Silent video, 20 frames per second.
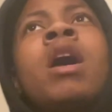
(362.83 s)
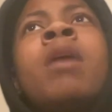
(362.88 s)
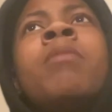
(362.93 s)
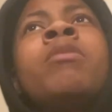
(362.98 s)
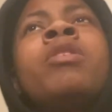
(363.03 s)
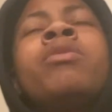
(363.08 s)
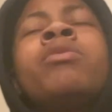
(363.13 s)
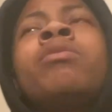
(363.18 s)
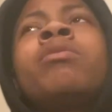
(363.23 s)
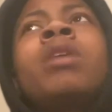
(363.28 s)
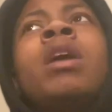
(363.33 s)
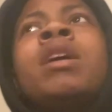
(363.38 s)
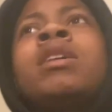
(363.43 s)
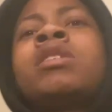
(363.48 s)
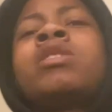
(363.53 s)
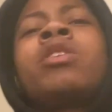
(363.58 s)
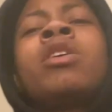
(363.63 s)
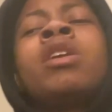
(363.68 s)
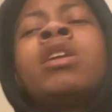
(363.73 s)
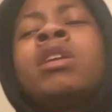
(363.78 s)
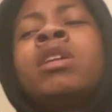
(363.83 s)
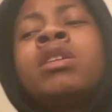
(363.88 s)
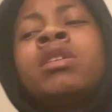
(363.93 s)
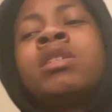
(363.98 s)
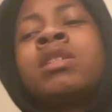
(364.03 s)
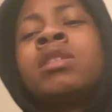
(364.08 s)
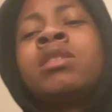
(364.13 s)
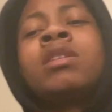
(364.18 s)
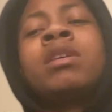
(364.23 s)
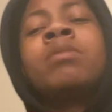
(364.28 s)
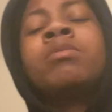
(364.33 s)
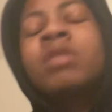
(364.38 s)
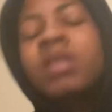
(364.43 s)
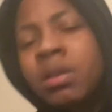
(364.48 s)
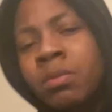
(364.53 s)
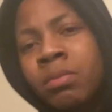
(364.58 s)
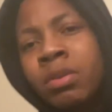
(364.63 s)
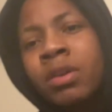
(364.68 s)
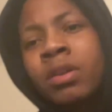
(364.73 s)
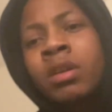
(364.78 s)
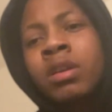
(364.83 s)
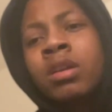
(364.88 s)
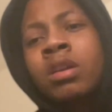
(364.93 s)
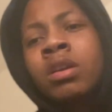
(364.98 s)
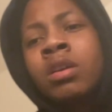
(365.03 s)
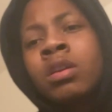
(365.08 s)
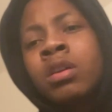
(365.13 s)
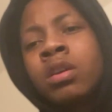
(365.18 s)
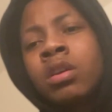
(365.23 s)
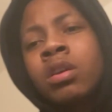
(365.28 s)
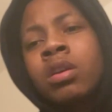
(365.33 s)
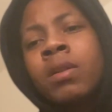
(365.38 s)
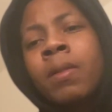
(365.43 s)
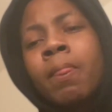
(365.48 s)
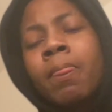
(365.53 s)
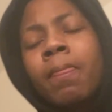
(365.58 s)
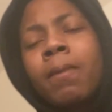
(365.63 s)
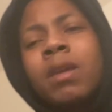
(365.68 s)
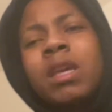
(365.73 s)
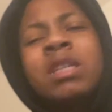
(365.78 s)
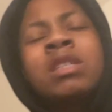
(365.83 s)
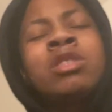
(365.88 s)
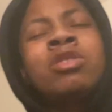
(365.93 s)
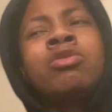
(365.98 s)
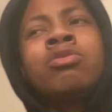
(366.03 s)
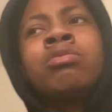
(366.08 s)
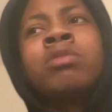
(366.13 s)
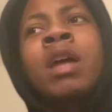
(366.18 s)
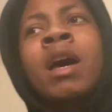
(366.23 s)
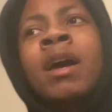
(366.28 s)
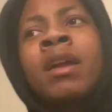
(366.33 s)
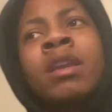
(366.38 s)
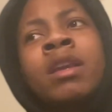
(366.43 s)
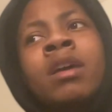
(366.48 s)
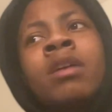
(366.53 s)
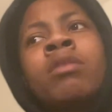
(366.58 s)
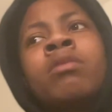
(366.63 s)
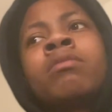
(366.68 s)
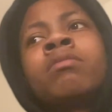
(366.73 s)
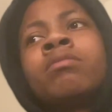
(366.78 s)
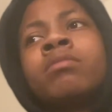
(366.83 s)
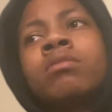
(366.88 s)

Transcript: I've been doing I started this in September. It's July now.